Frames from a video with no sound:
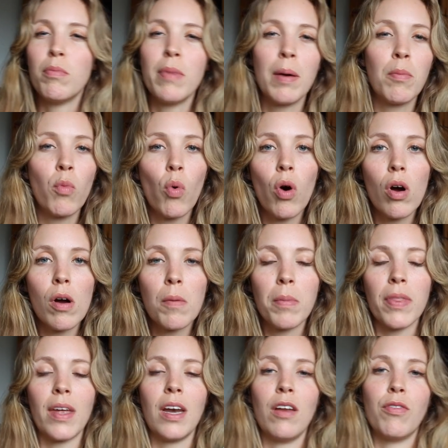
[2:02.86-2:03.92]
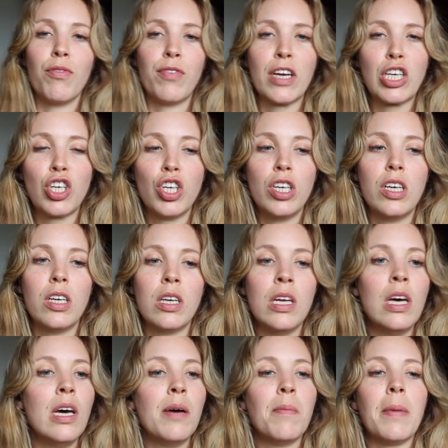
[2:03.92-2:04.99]
memoir, but then in fiction,
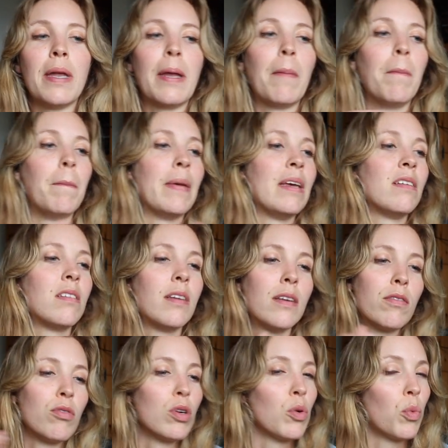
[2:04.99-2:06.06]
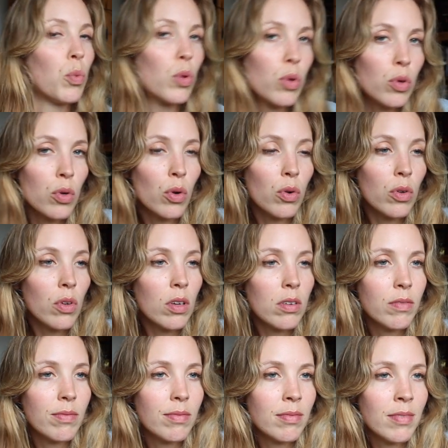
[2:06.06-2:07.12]
but then based in the real world.
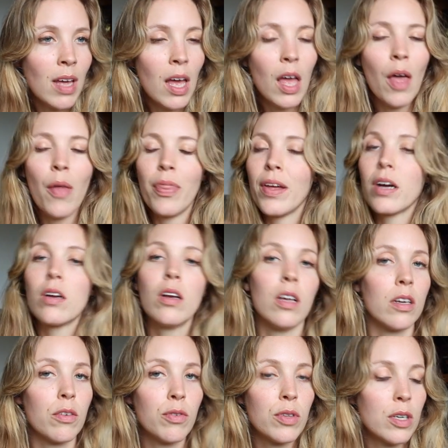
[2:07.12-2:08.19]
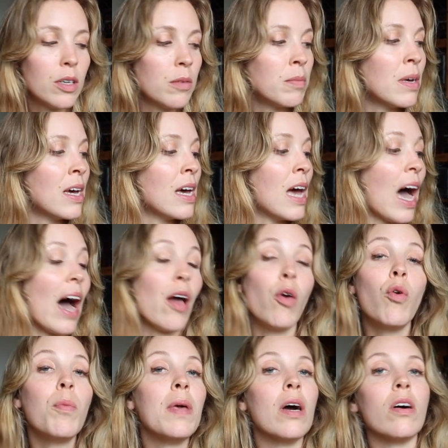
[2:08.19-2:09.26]
There are a lot of them. I
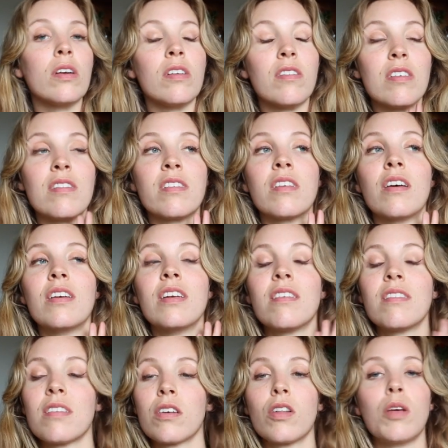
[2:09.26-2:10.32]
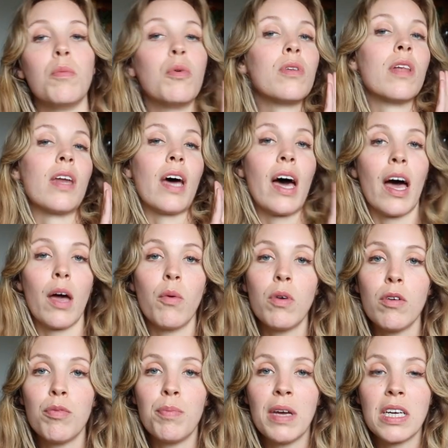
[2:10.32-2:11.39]
will be honest, it's not necessarily a book that I would
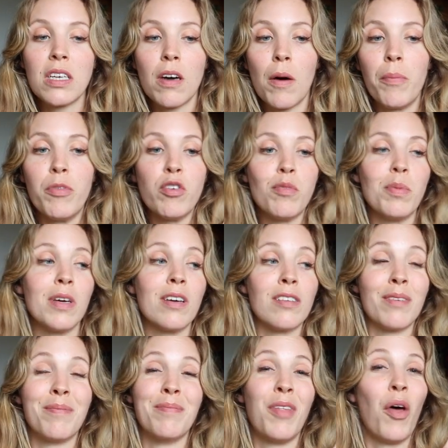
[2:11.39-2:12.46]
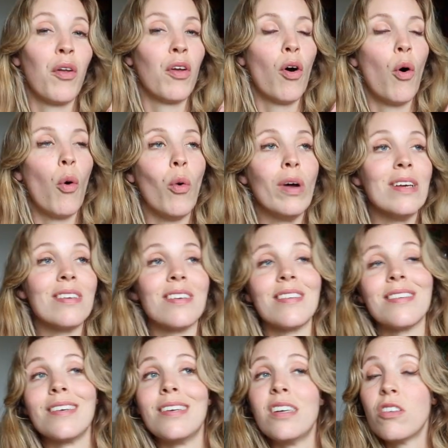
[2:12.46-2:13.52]
have picked up, just because I'm not always
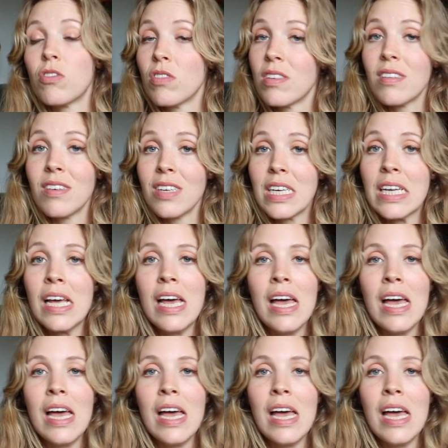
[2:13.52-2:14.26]
as interested